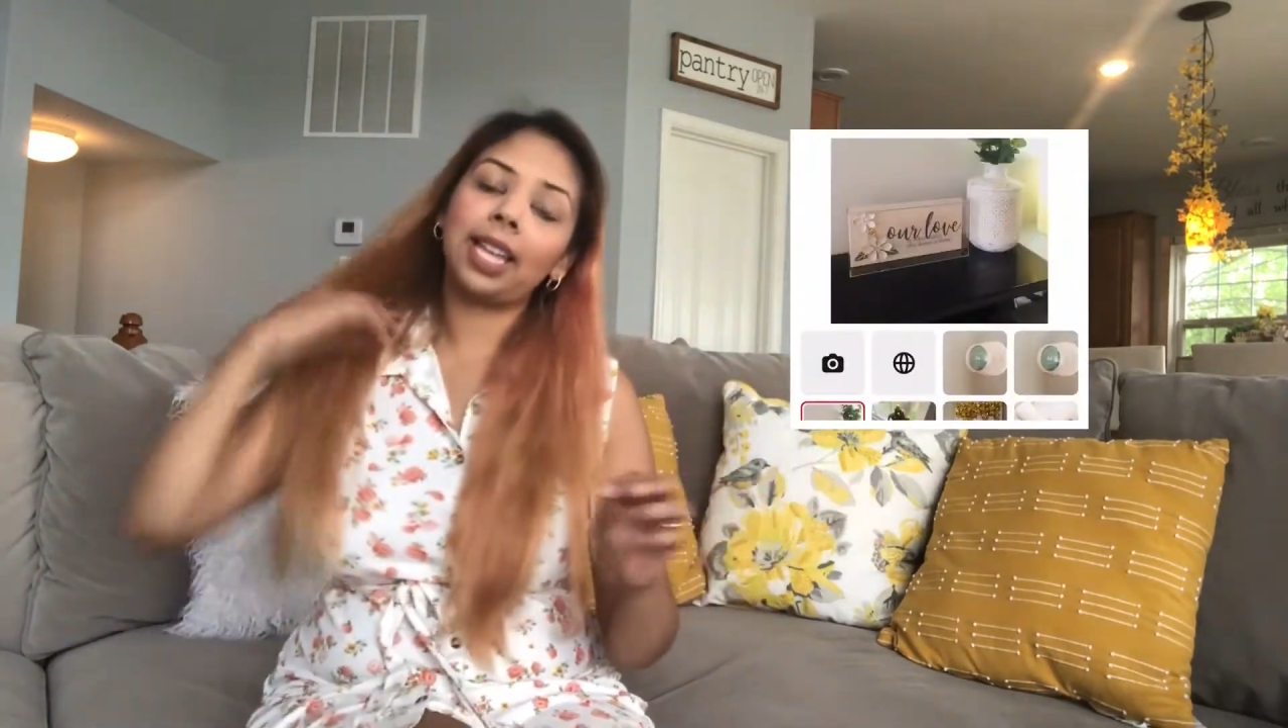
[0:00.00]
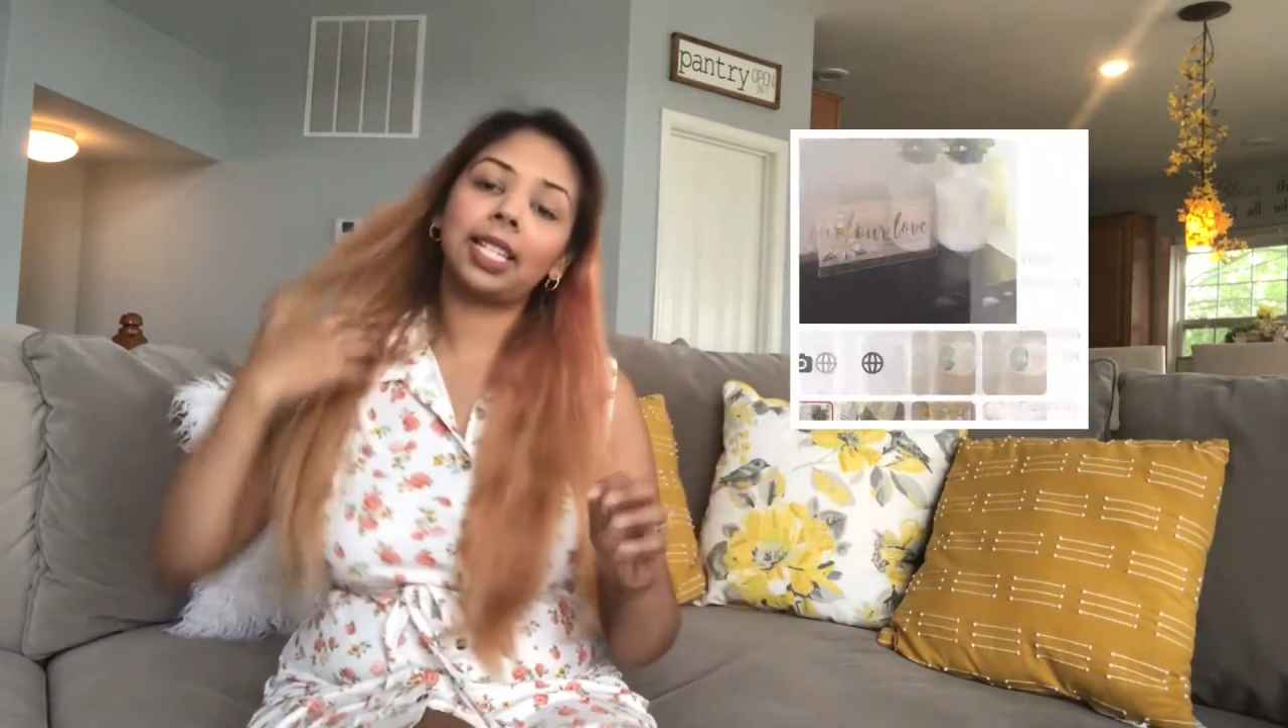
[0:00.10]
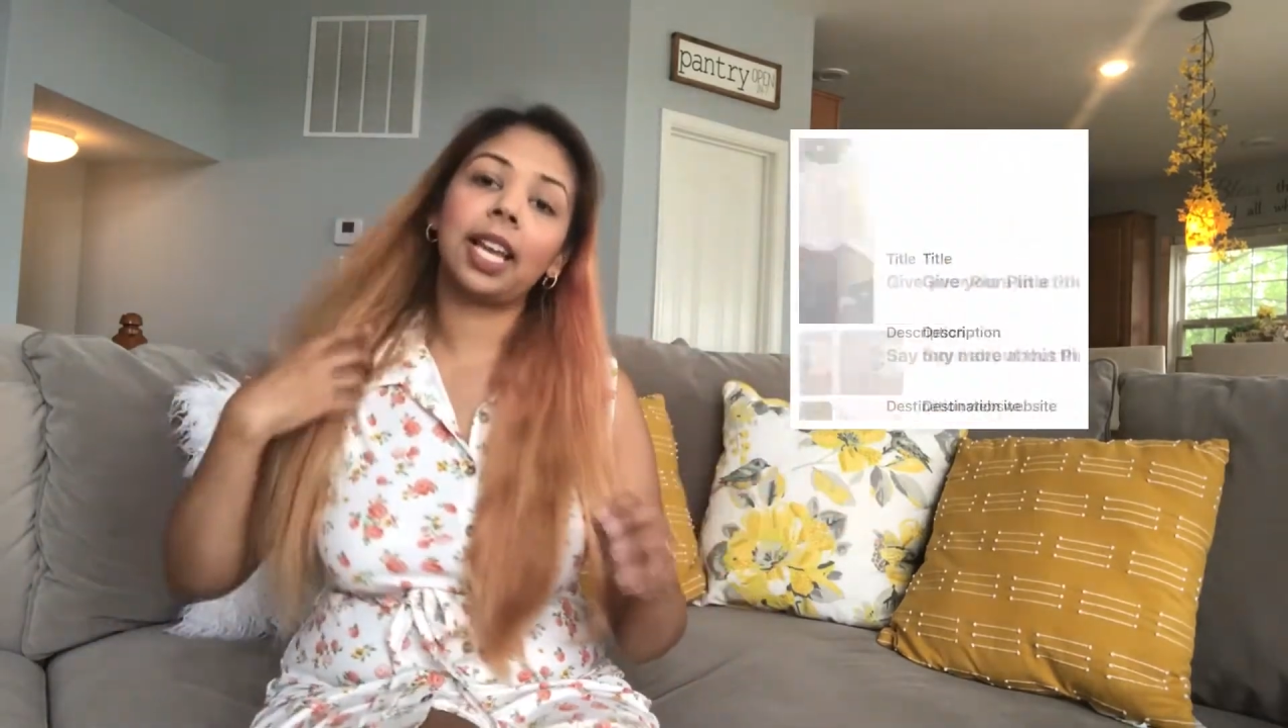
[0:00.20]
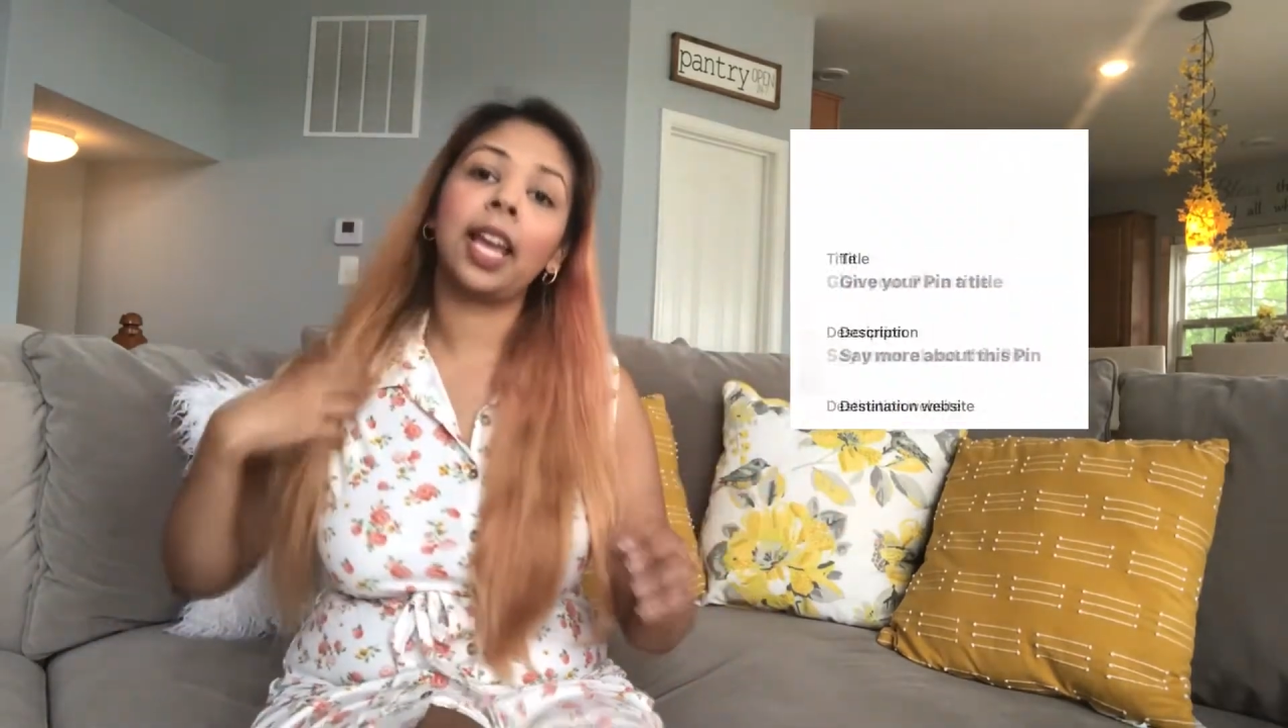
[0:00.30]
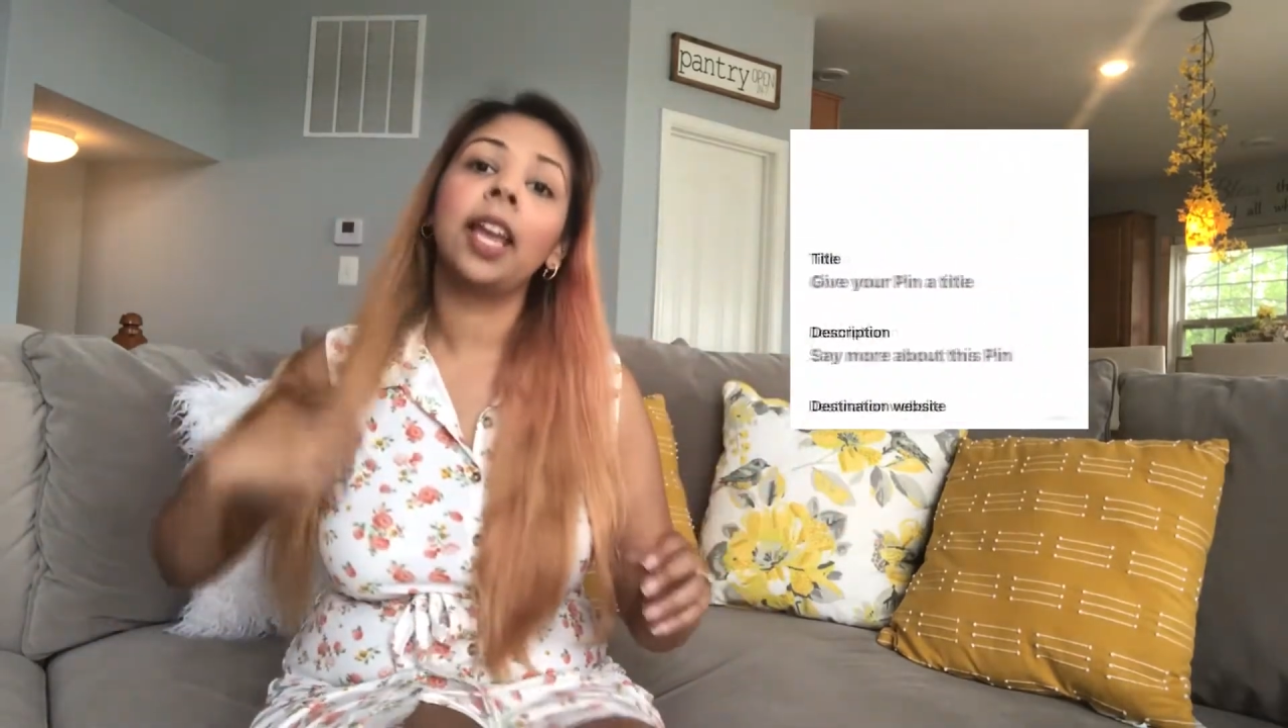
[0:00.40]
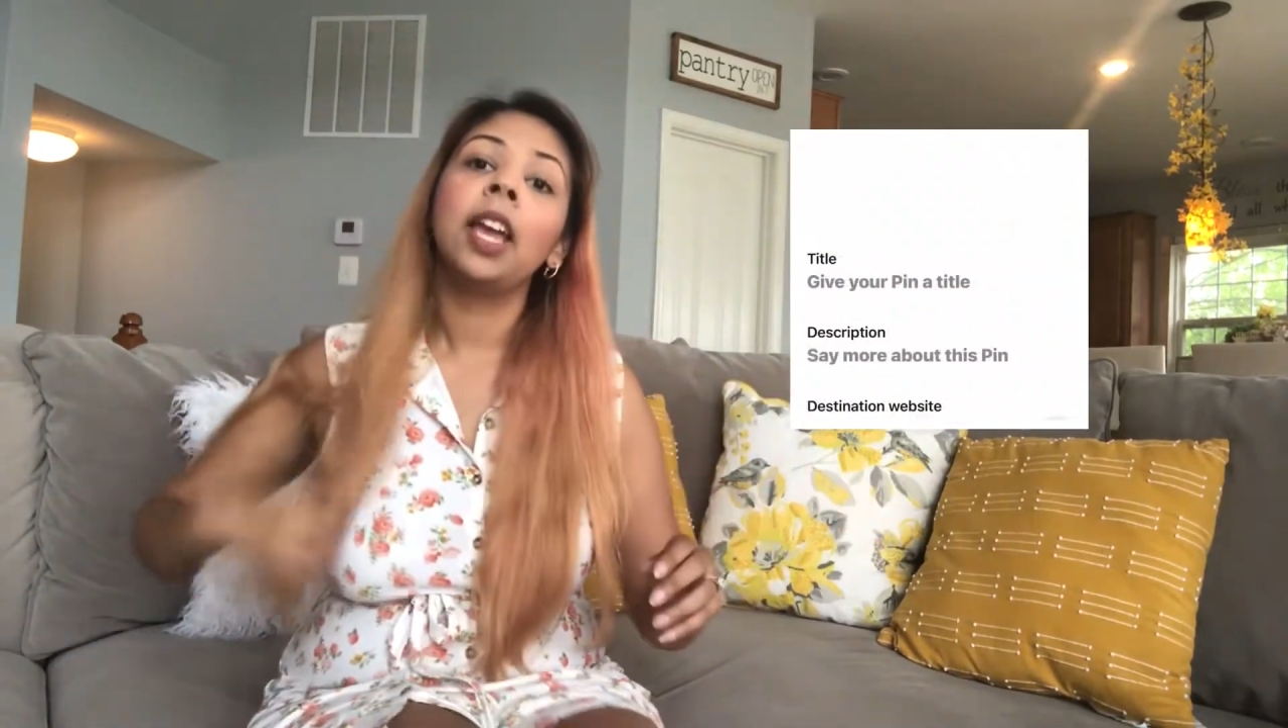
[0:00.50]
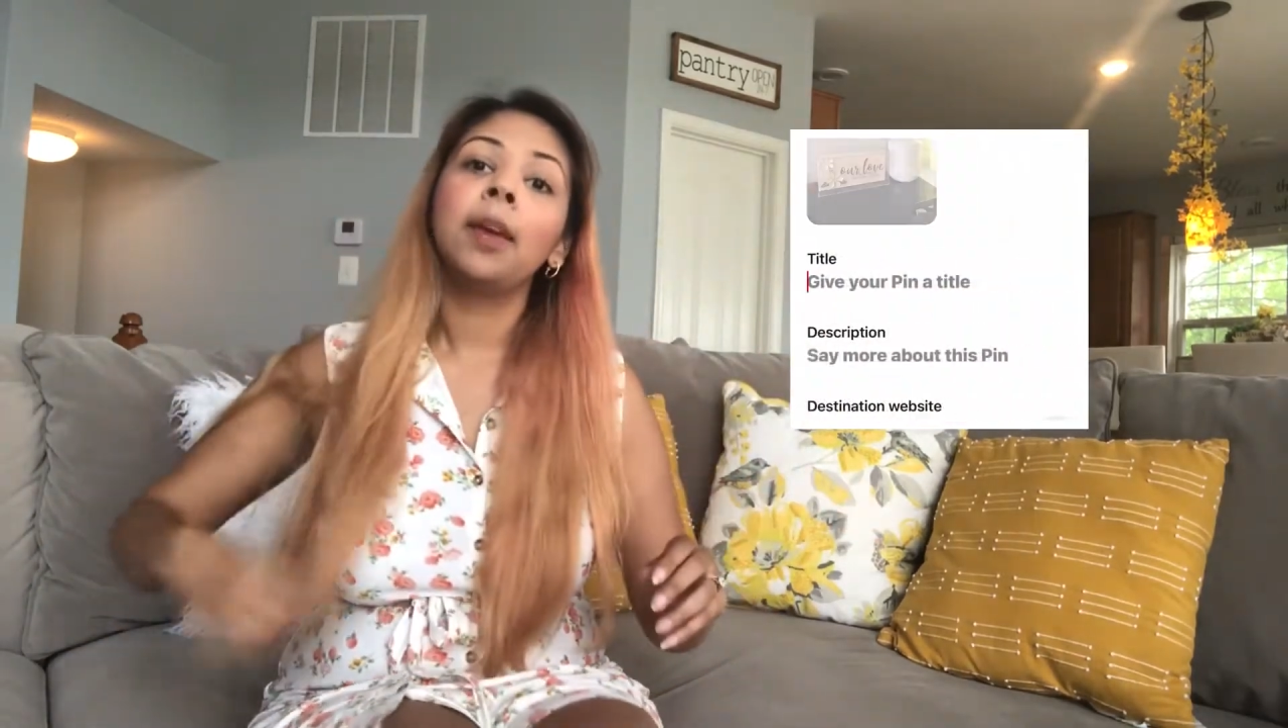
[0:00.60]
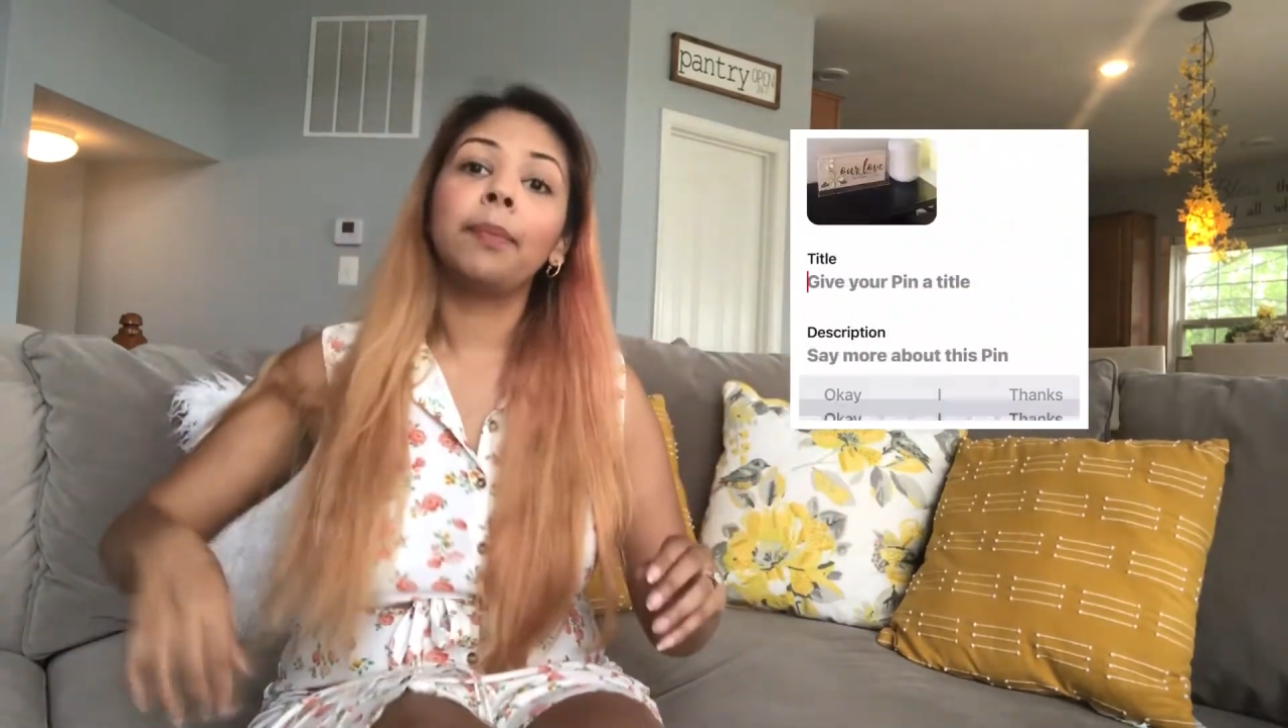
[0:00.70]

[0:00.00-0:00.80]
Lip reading: I say,